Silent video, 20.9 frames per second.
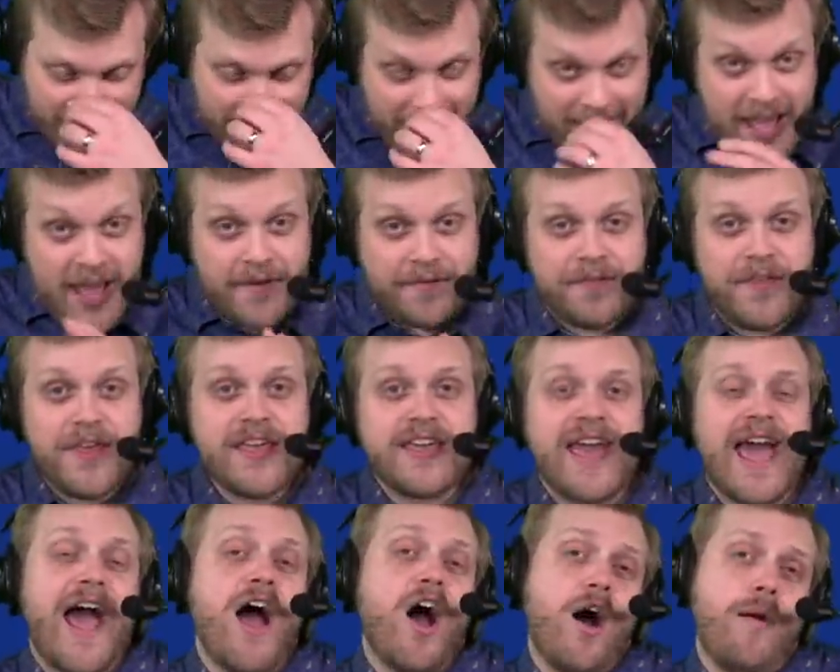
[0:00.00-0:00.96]
If the
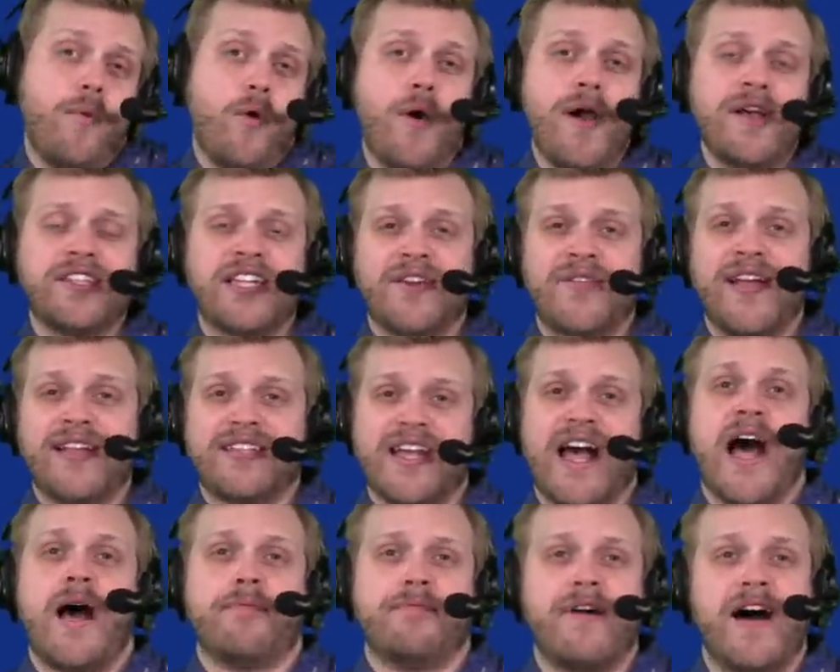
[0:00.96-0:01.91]
Cowboys have a
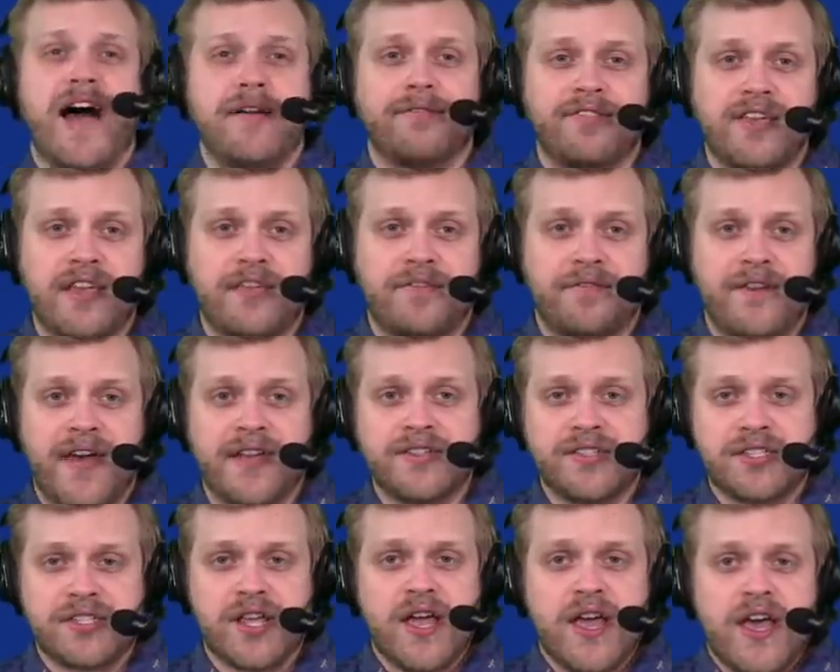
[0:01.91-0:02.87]
top five
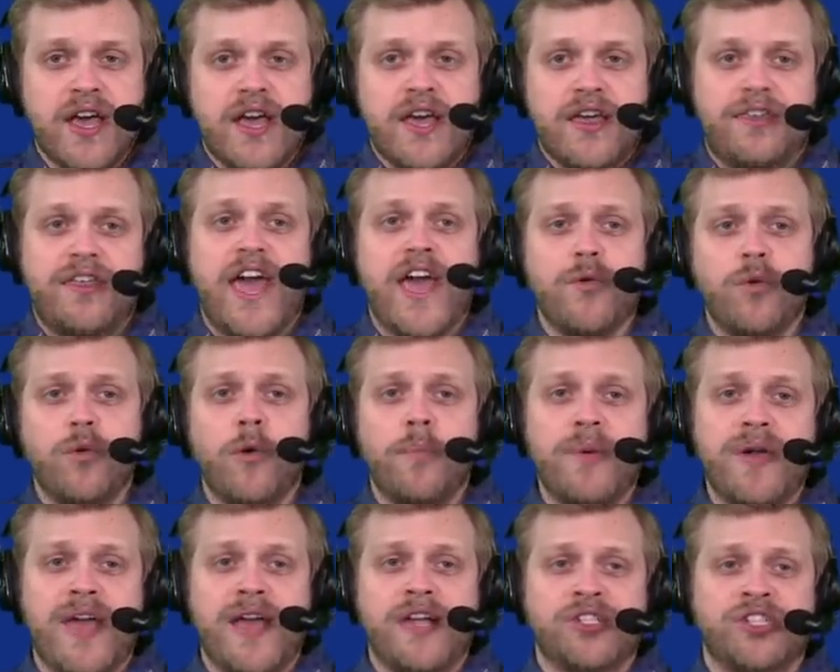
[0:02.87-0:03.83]
defense, they will
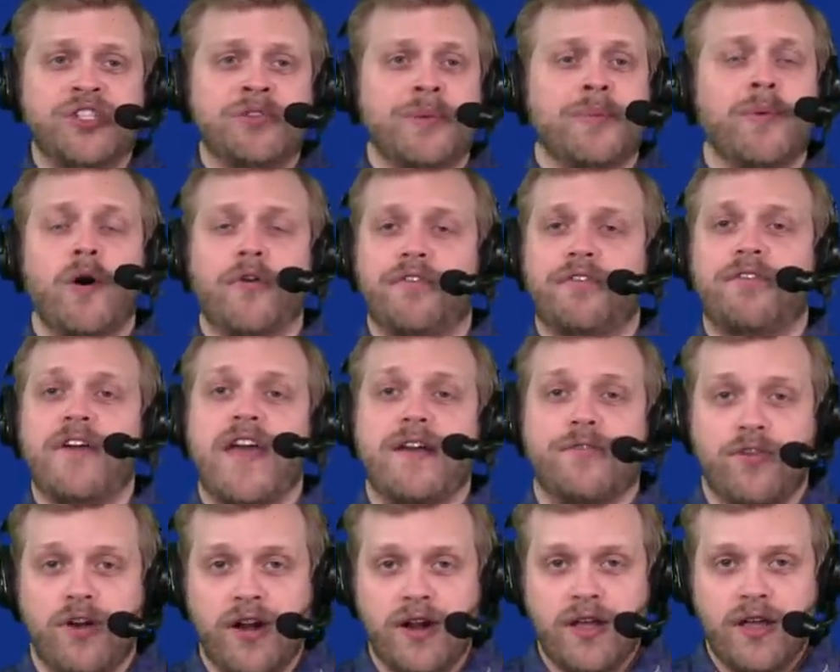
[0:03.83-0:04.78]
be a Super Bowl
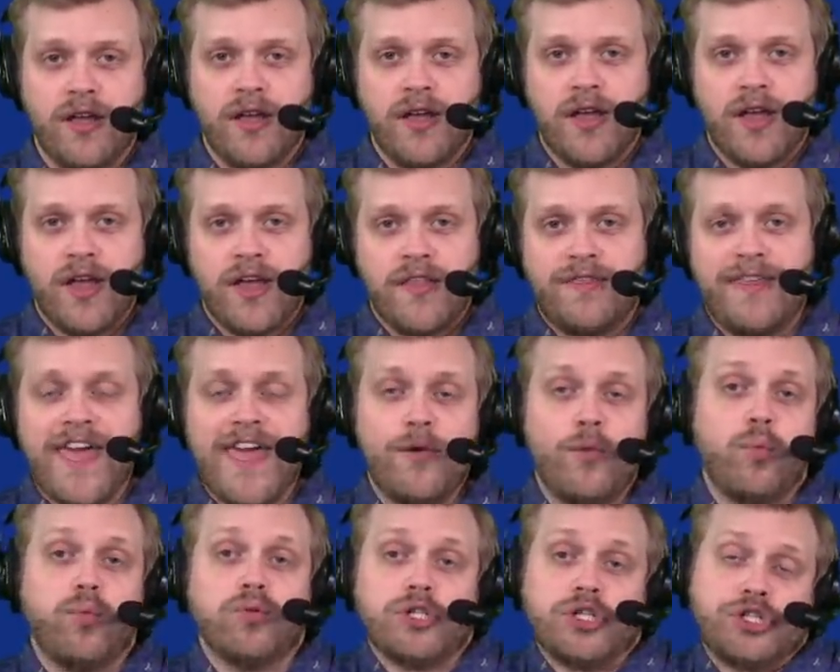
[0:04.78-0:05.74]
favorite. They
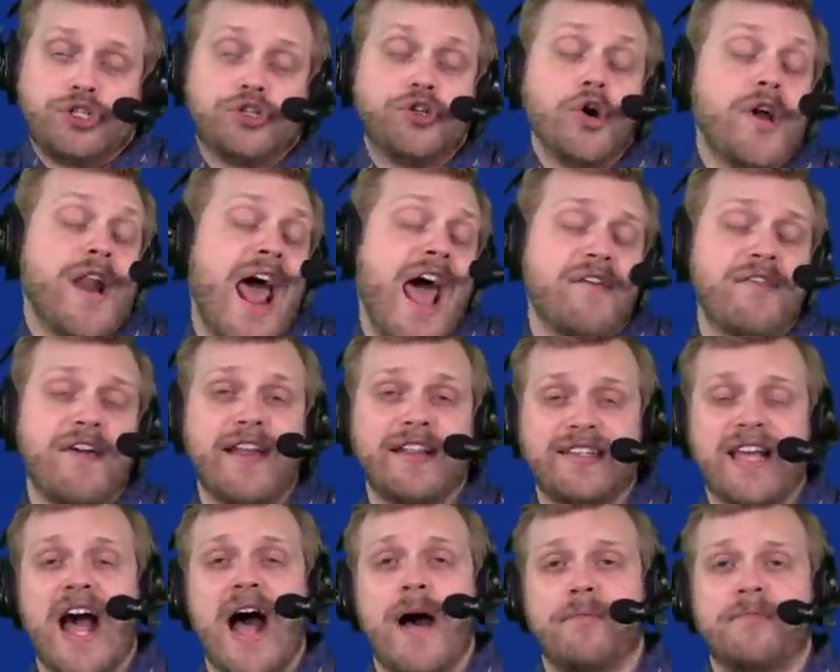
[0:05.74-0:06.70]
should have a
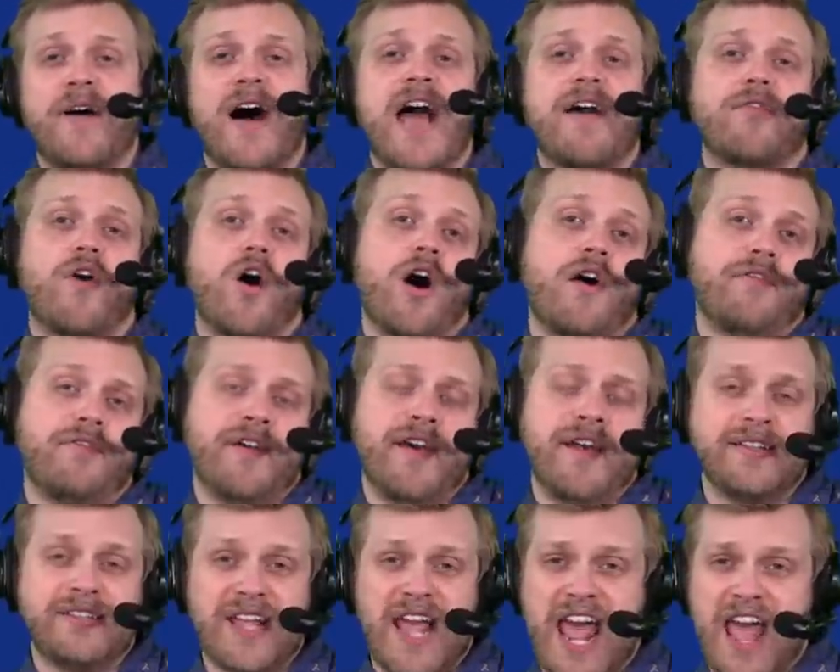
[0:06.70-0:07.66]
top five
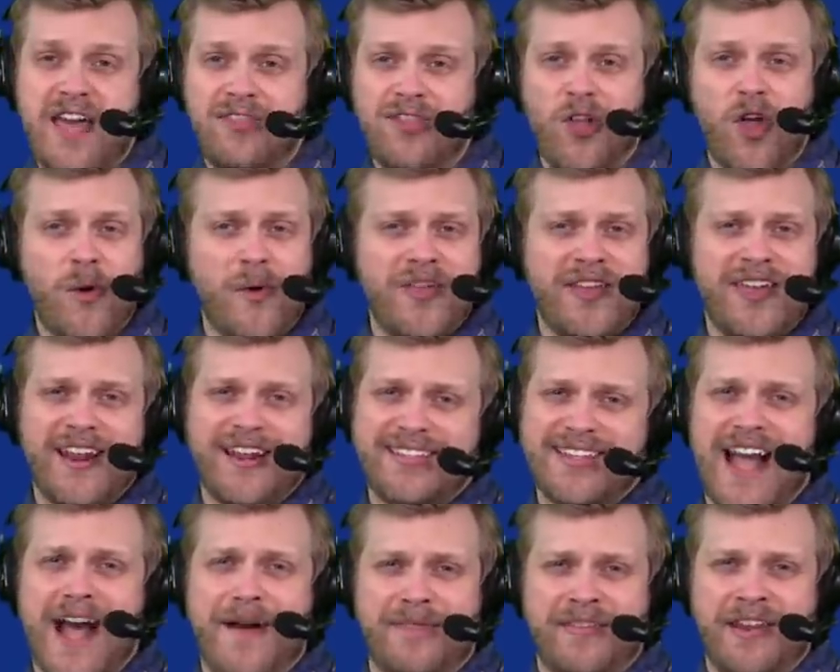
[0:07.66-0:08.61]
offense, and the only way they get a
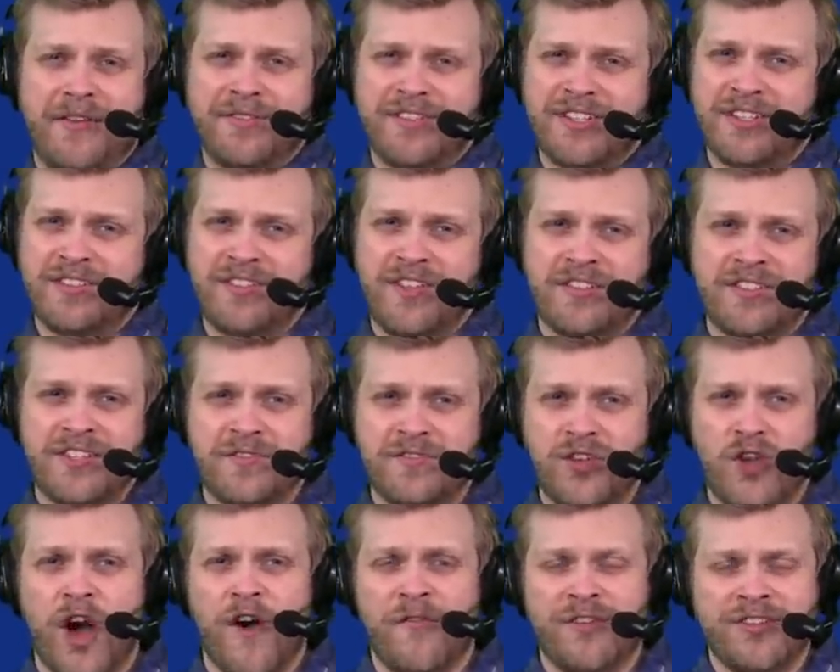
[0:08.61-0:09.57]
top five defense is, is if
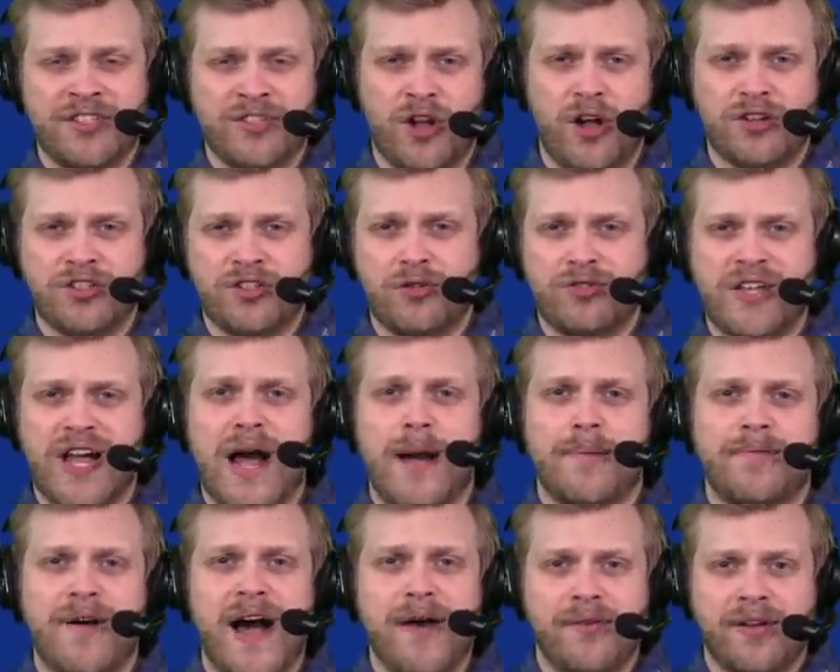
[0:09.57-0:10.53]
the offense is also
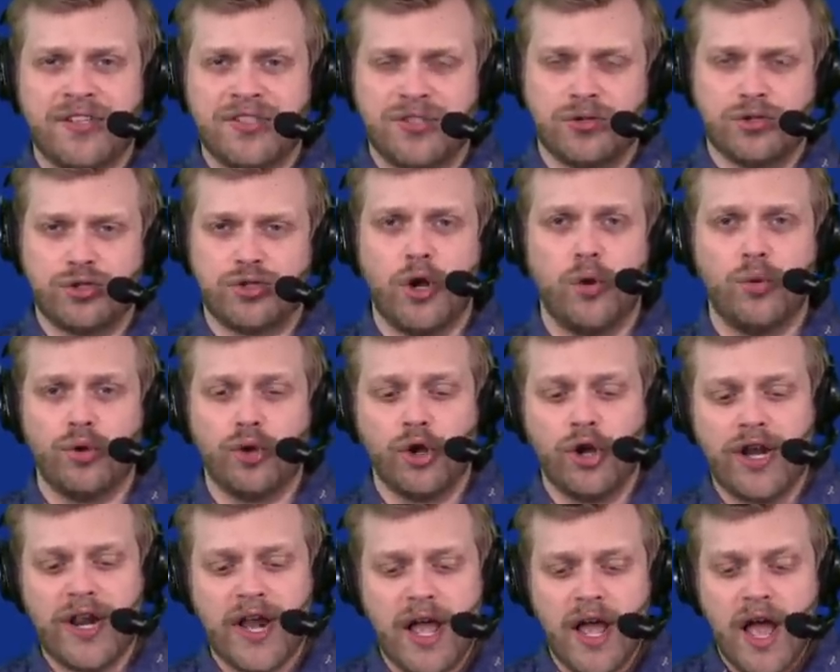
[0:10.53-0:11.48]
top five because they're so
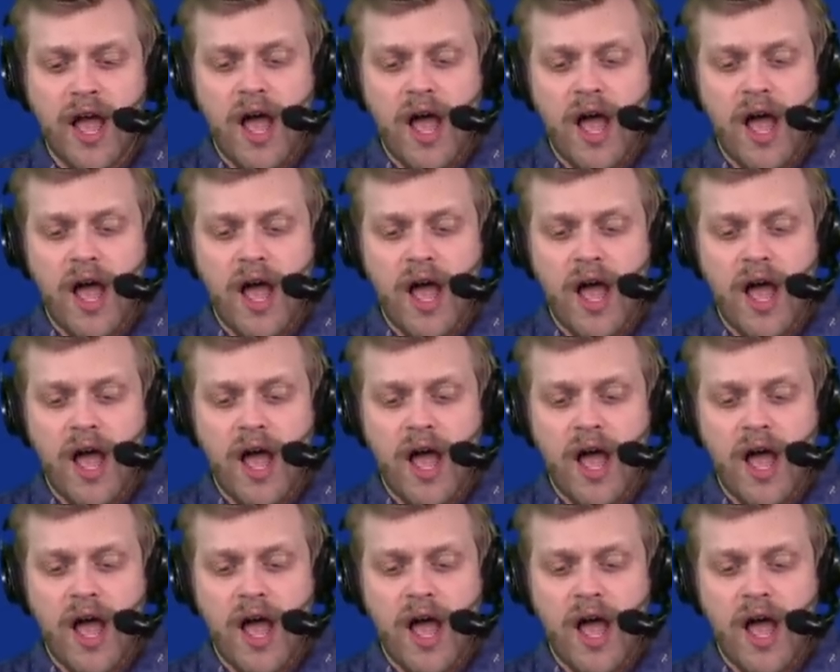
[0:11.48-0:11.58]
good.